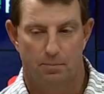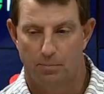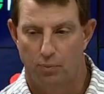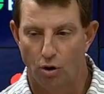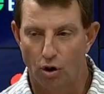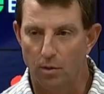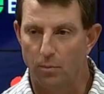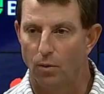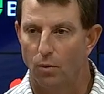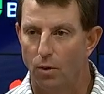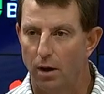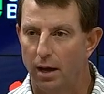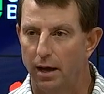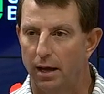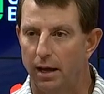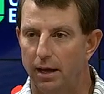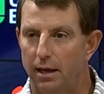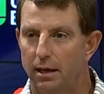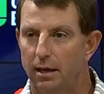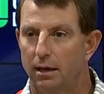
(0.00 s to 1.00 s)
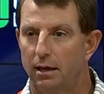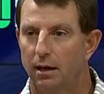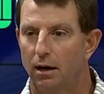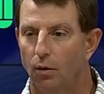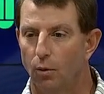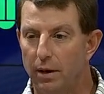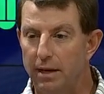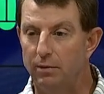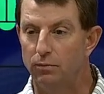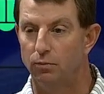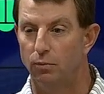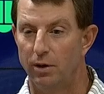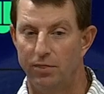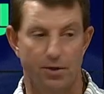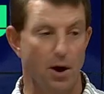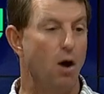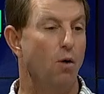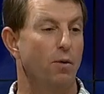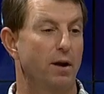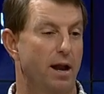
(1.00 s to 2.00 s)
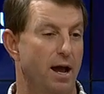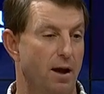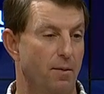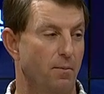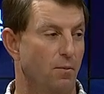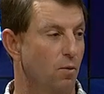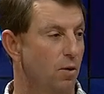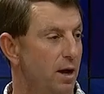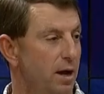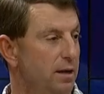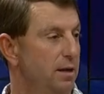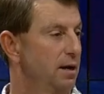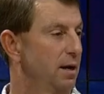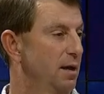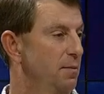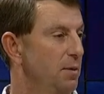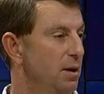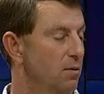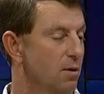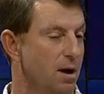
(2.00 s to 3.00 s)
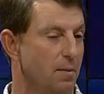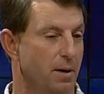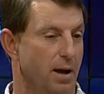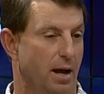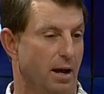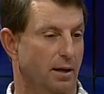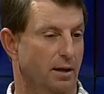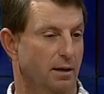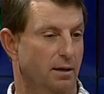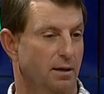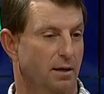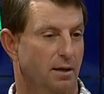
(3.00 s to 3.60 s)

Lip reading: put them away. Or we thought we'd have them away, and then they'd be right back.